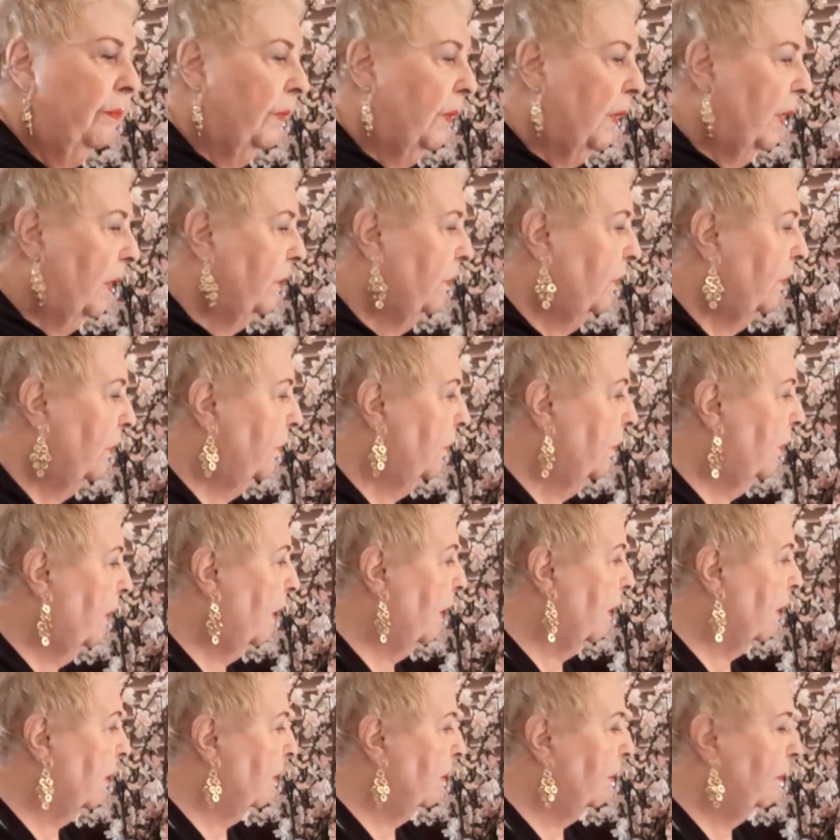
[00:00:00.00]
That's a
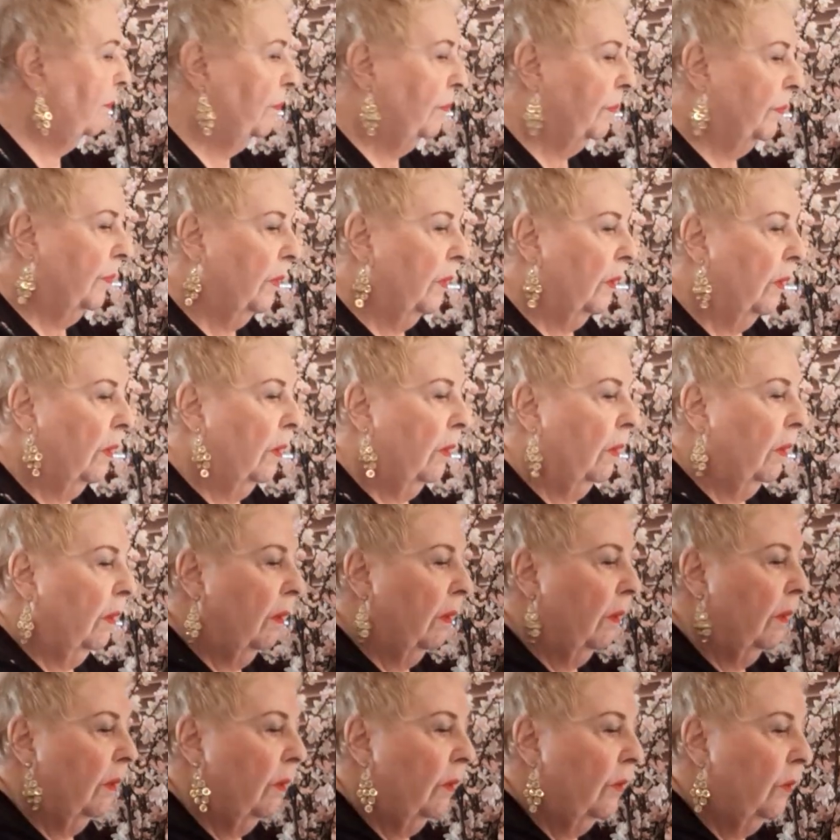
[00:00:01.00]
scale.
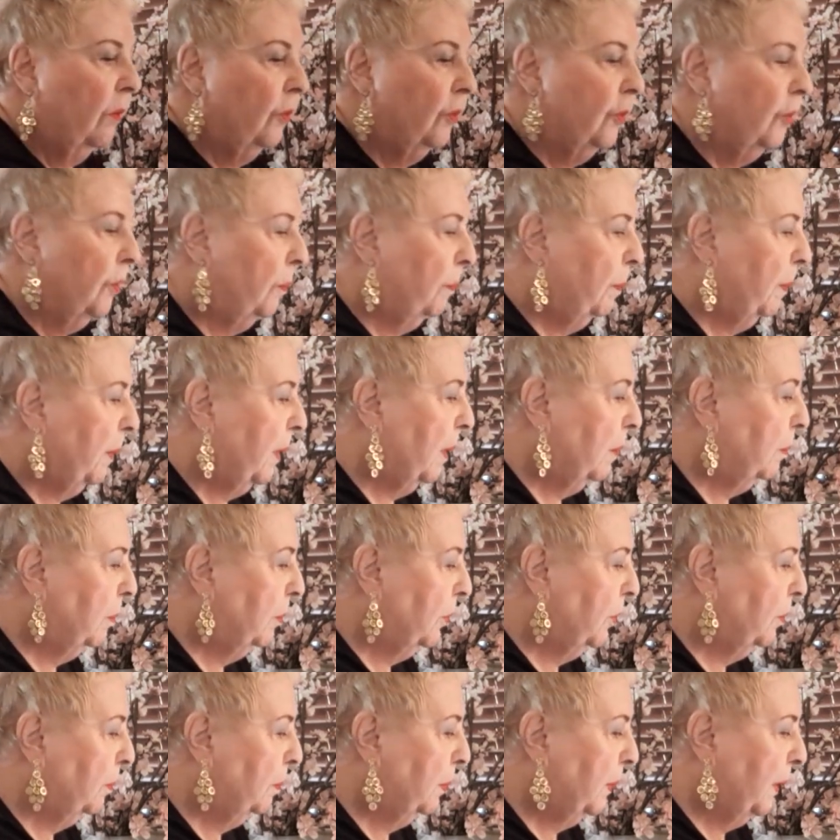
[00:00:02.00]
You should be able
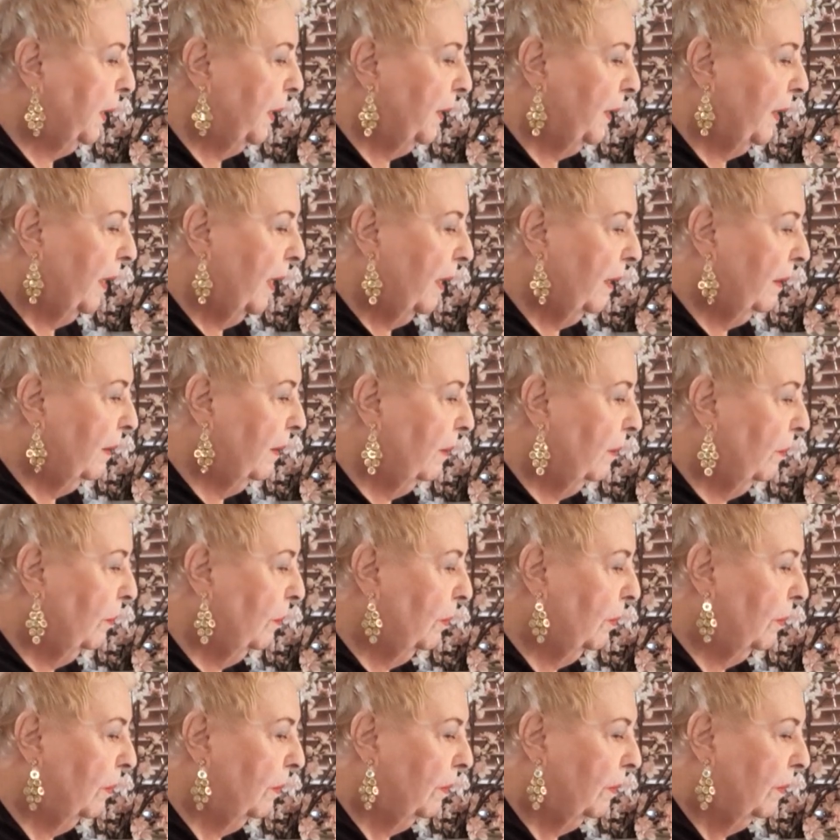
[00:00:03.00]
to play that
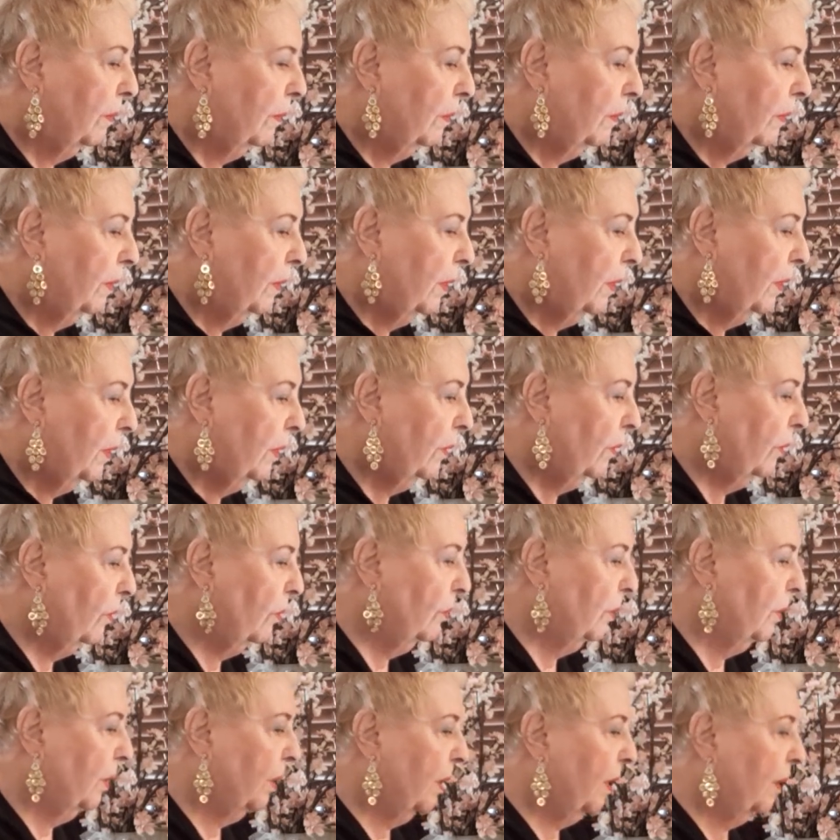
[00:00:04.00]
in
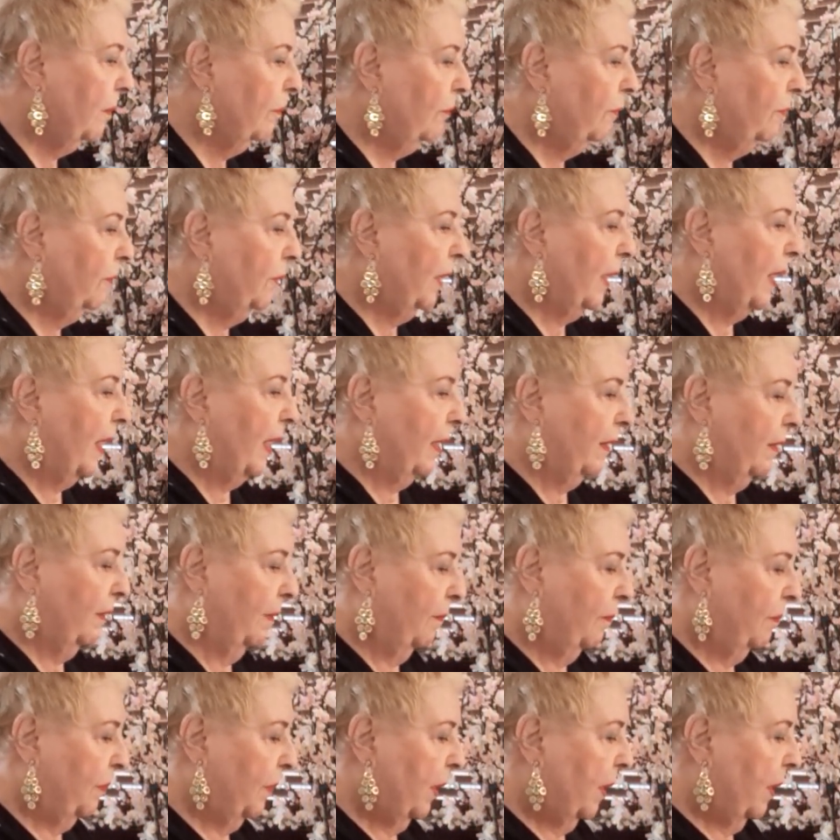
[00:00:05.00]
no time flat.
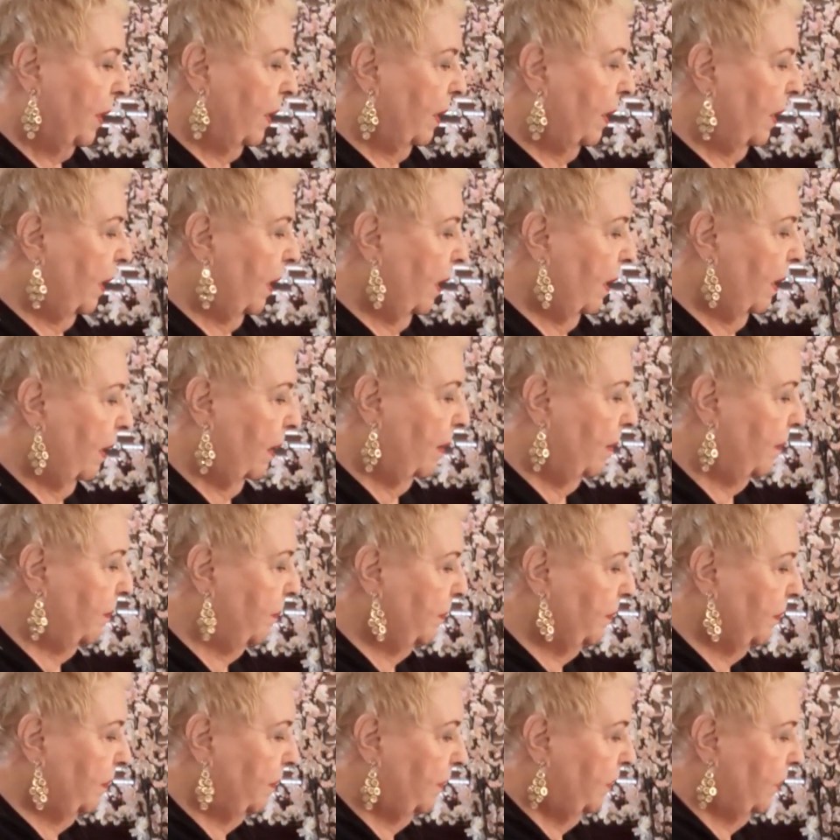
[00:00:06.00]

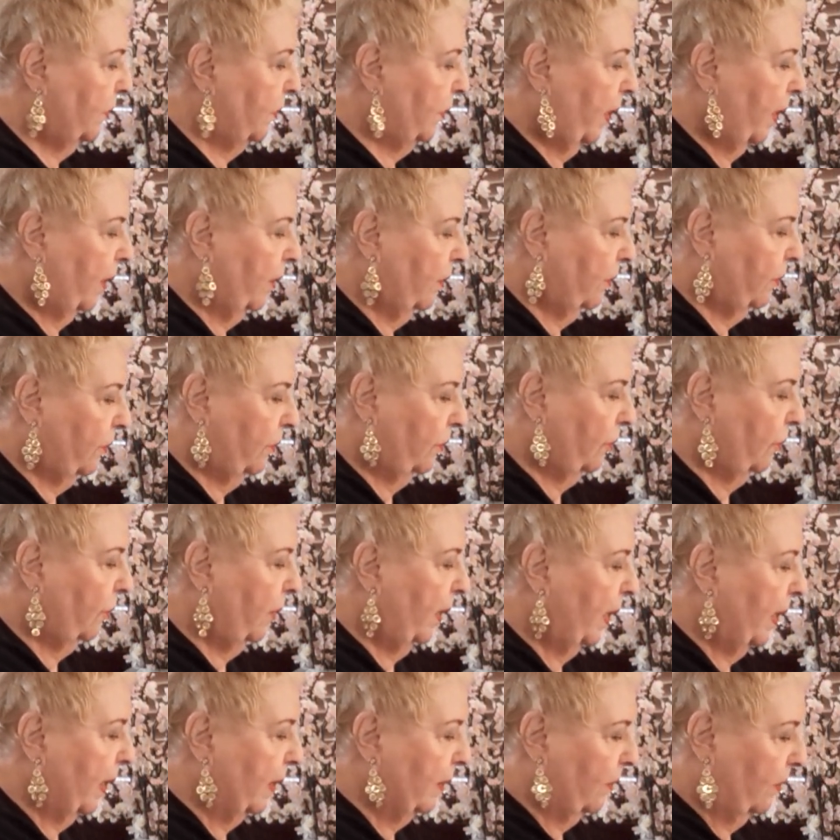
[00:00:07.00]
Scales, 2
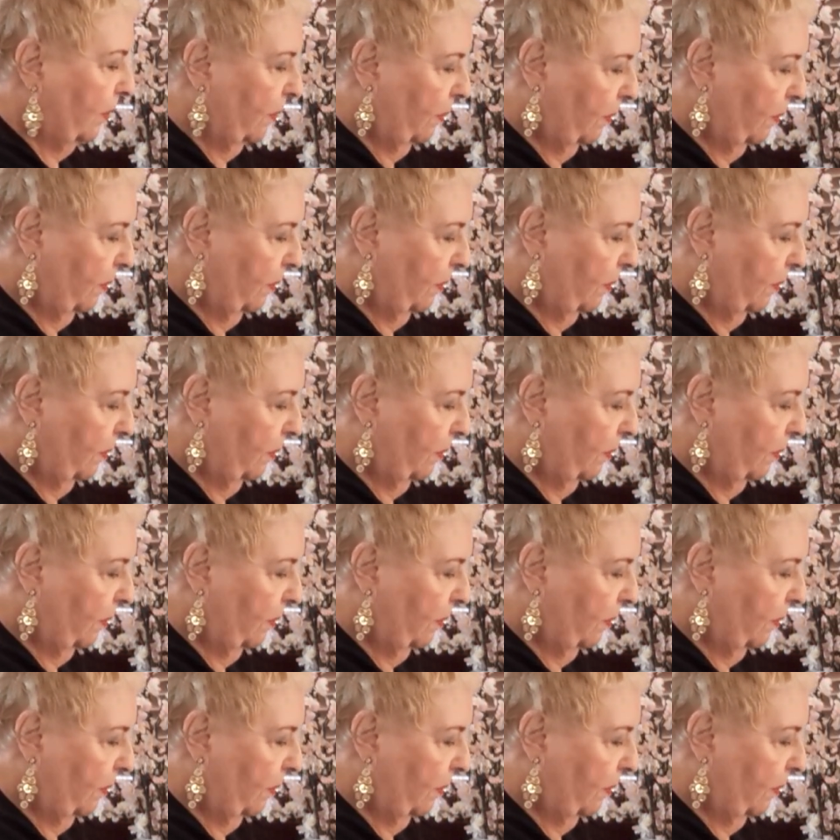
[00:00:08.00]
hands.